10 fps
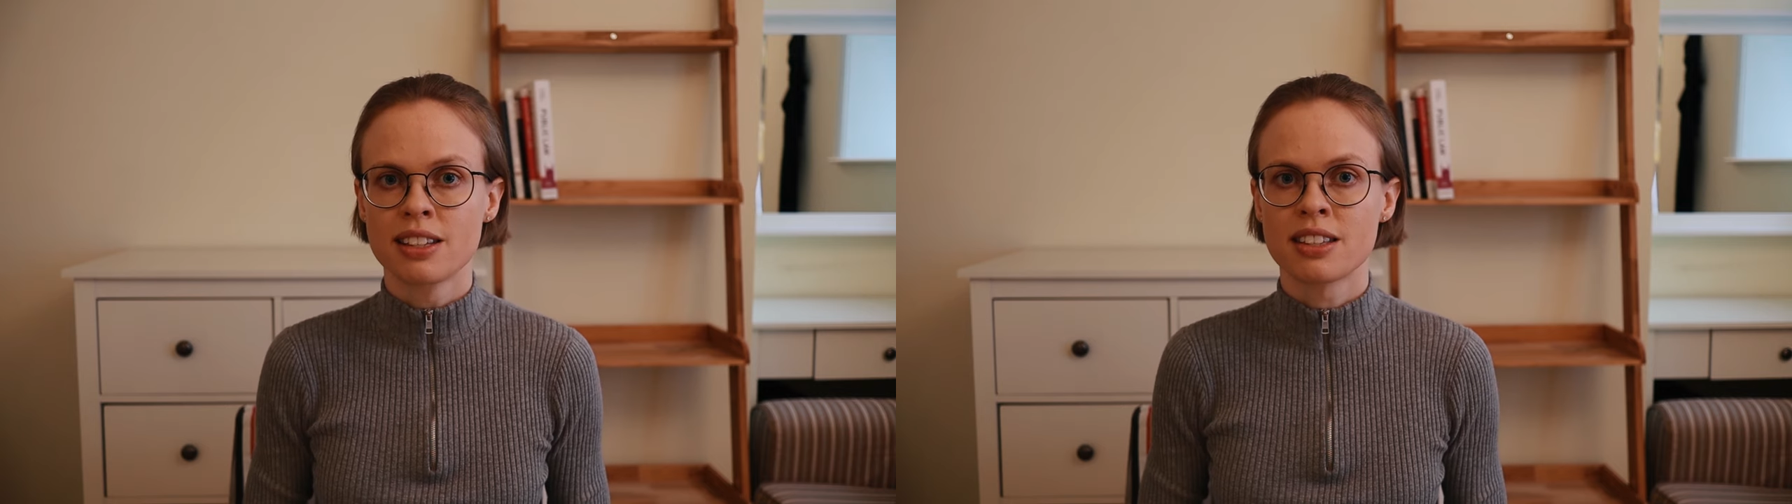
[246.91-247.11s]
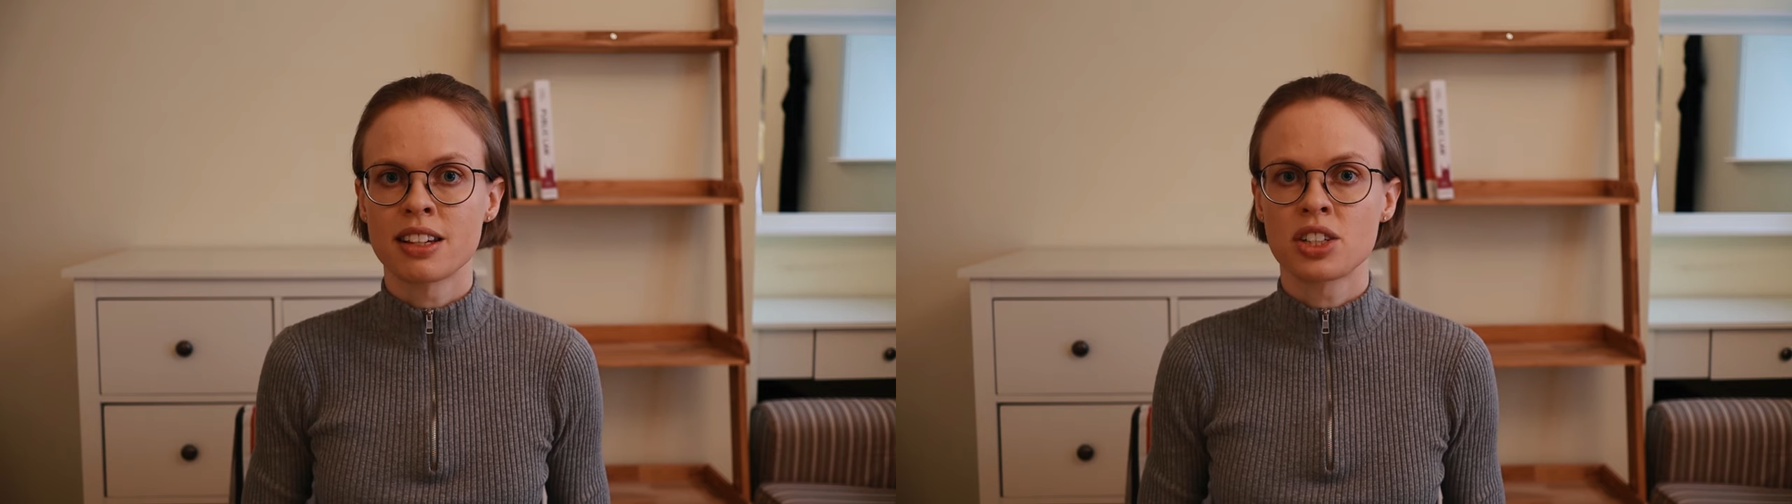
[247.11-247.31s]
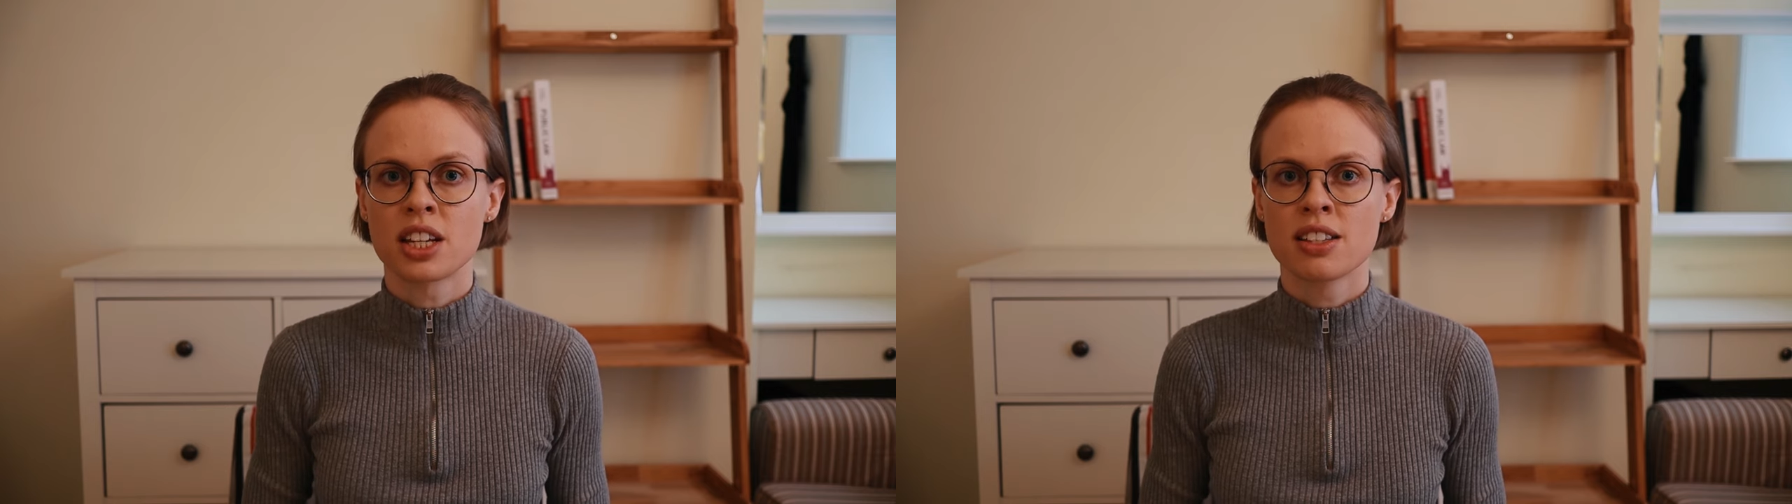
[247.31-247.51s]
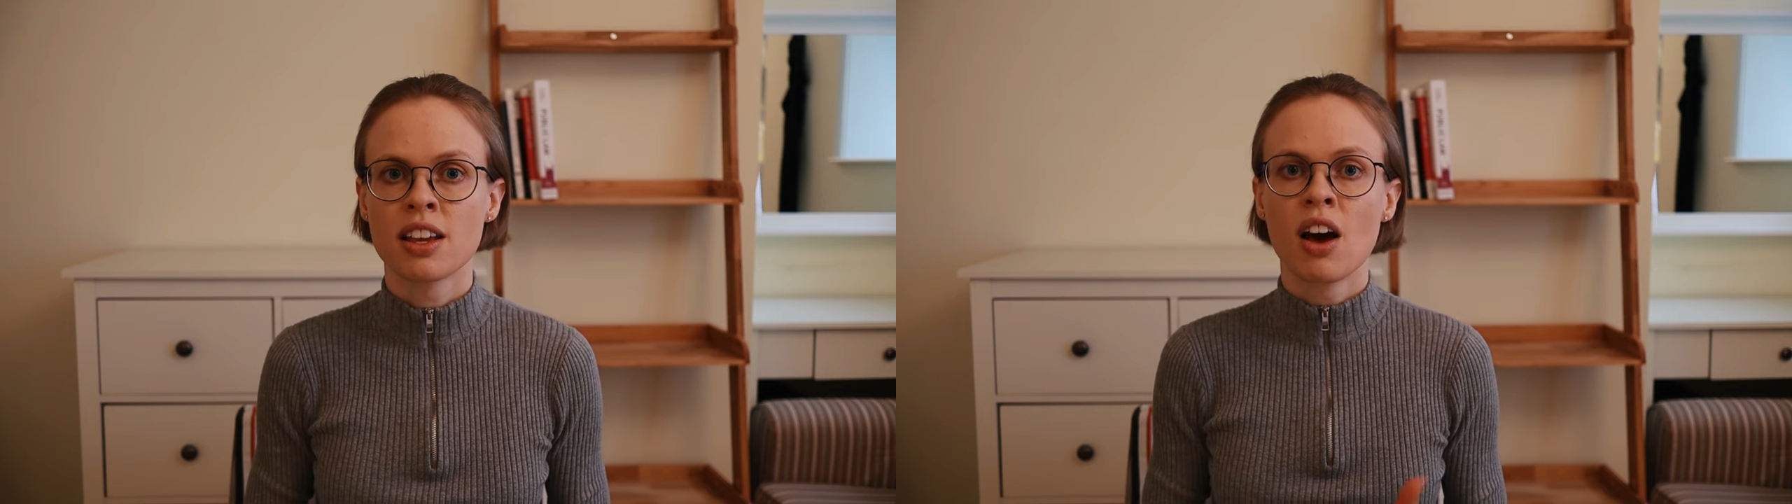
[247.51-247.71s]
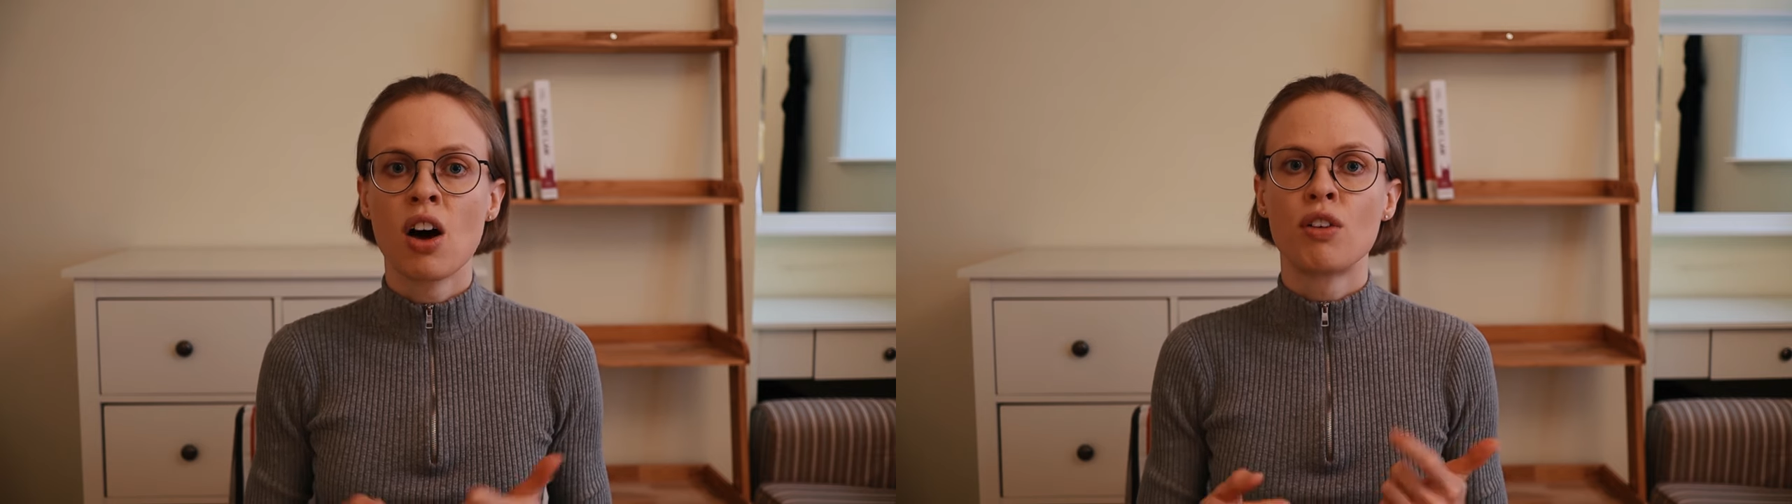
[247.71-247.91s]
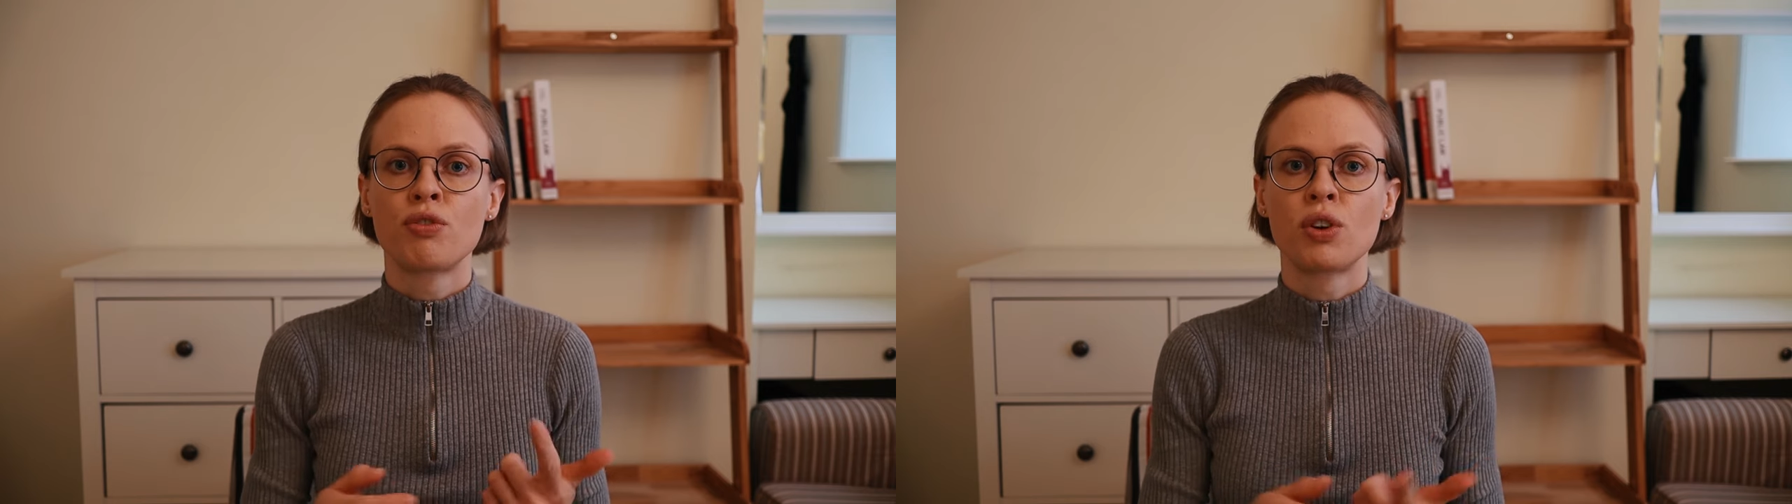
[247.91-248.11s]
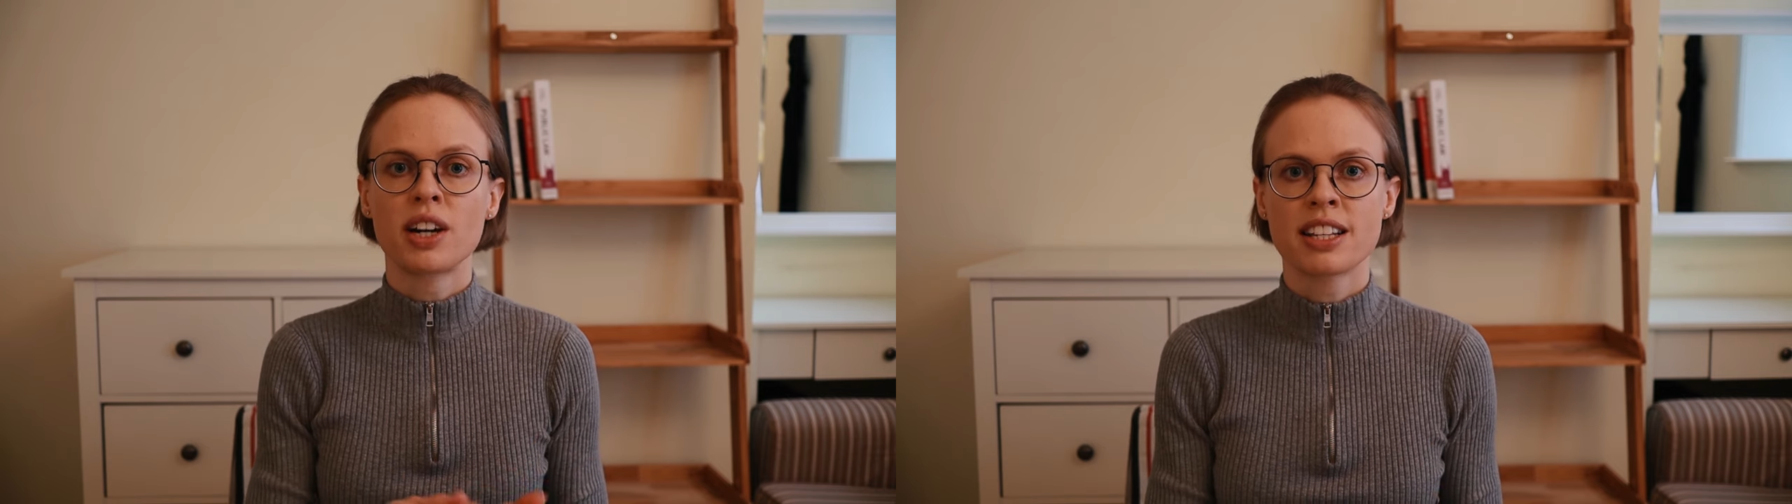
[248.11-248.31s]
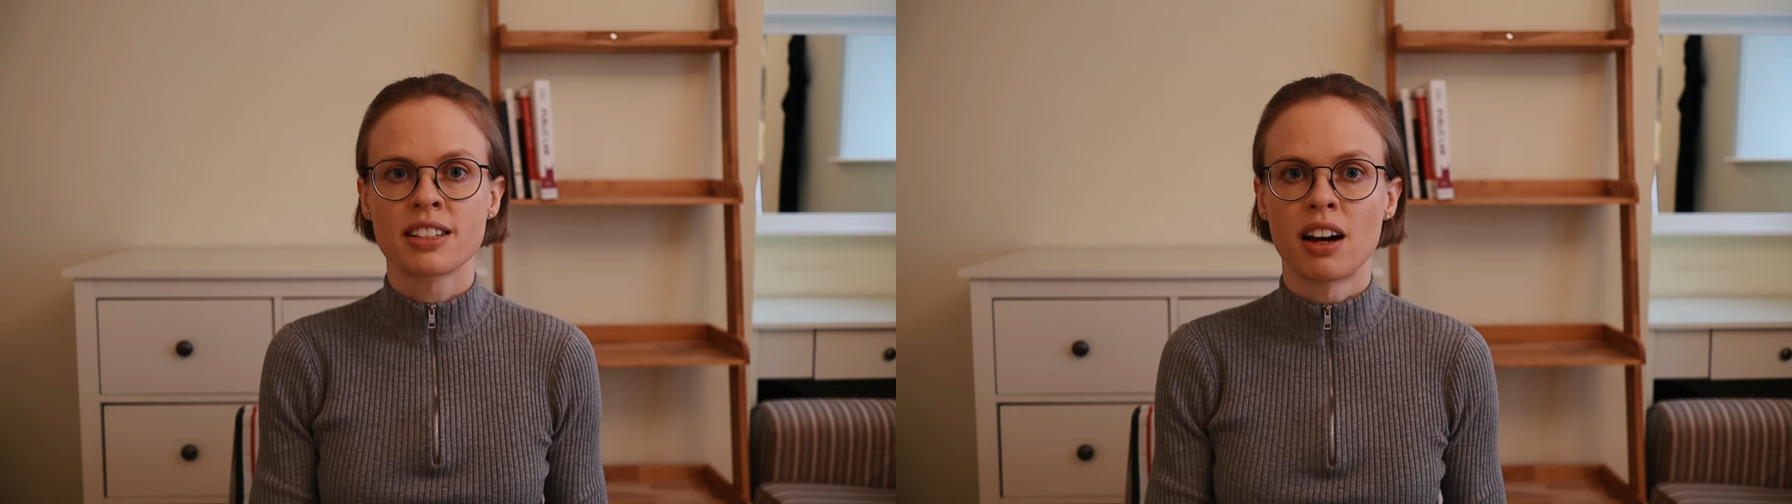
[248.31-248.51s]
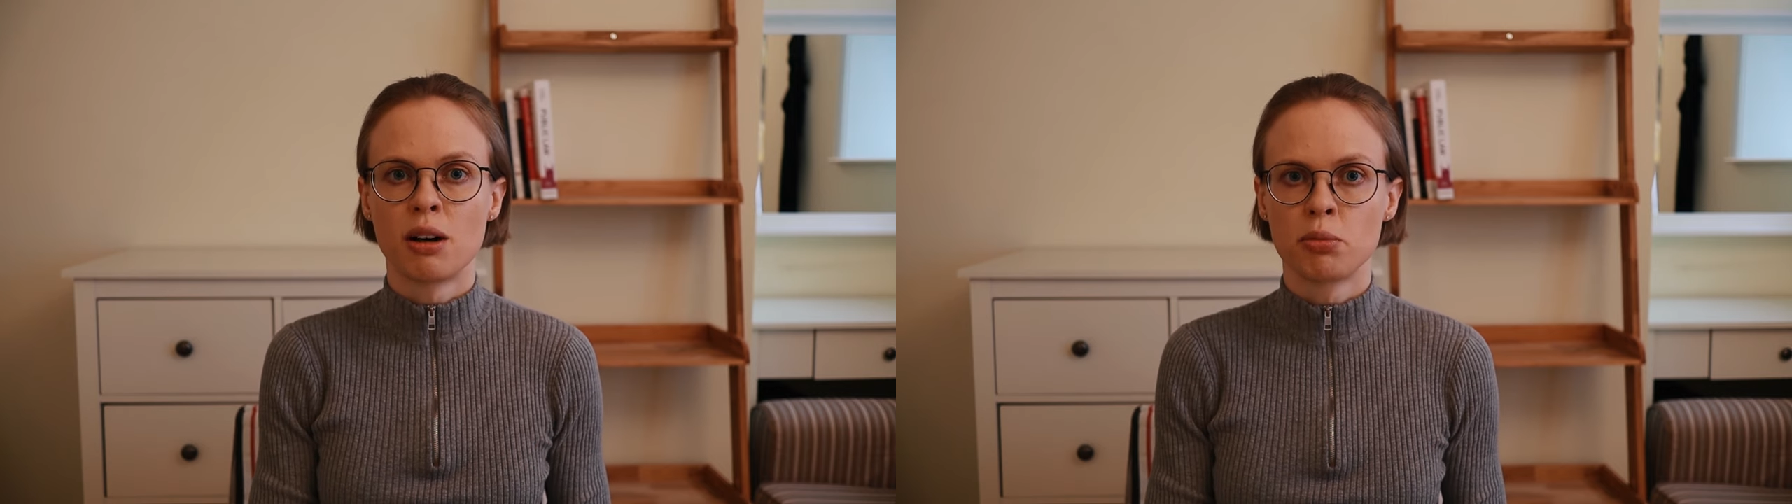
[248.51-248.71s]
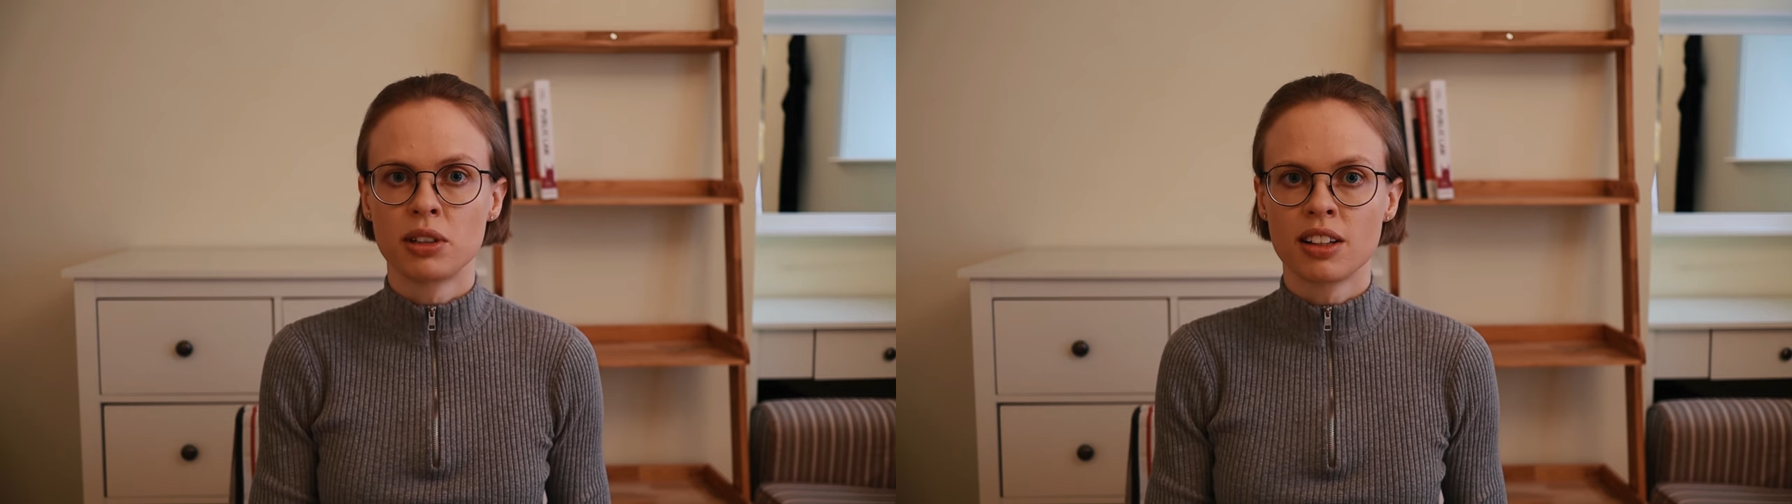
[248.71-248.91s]
such as for
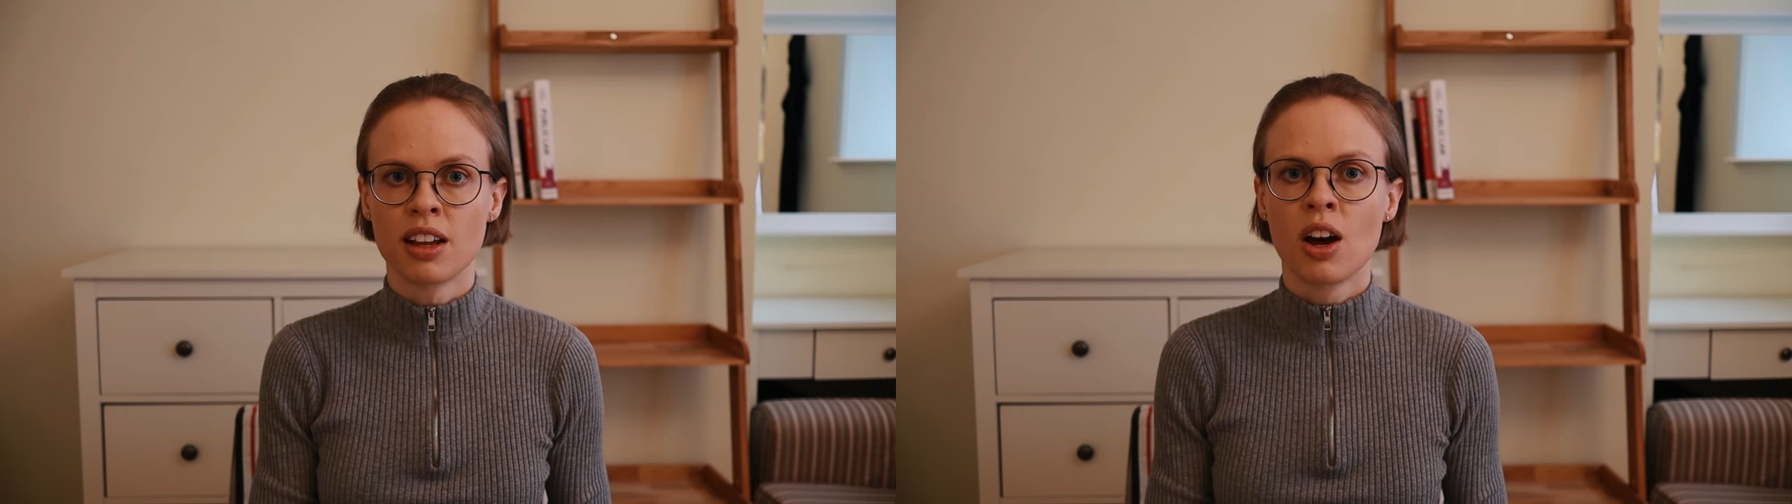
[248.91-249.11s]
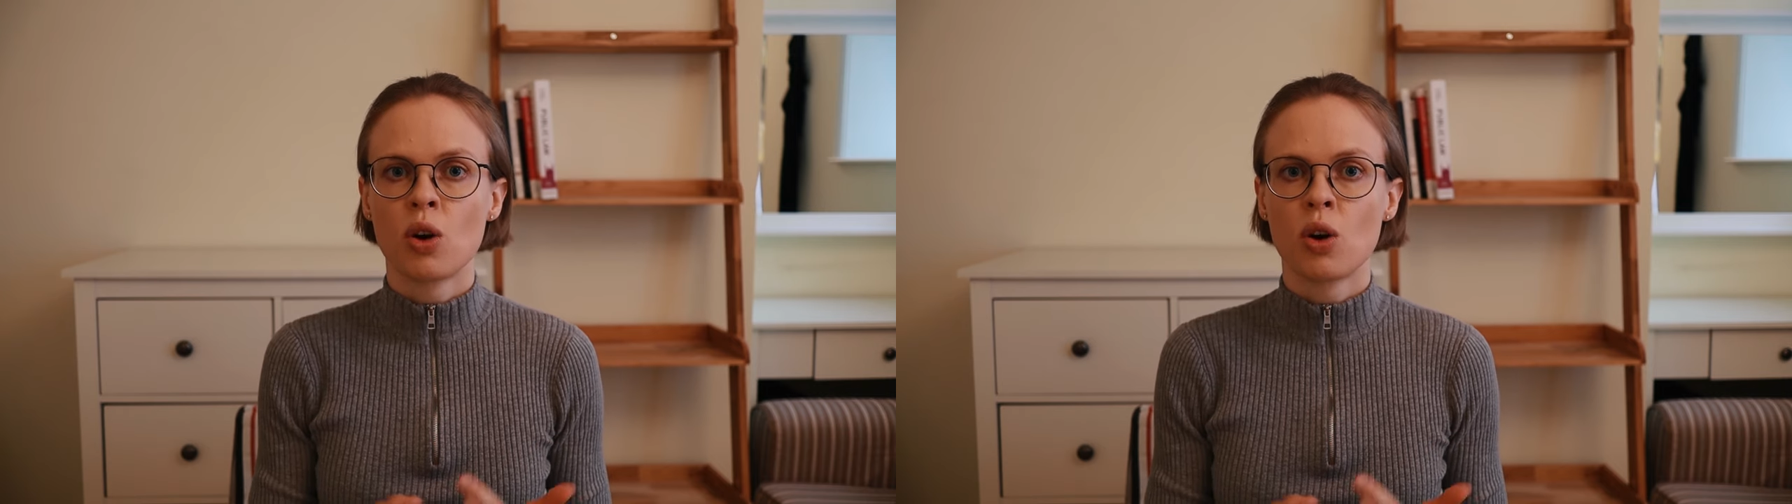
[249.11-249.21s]
example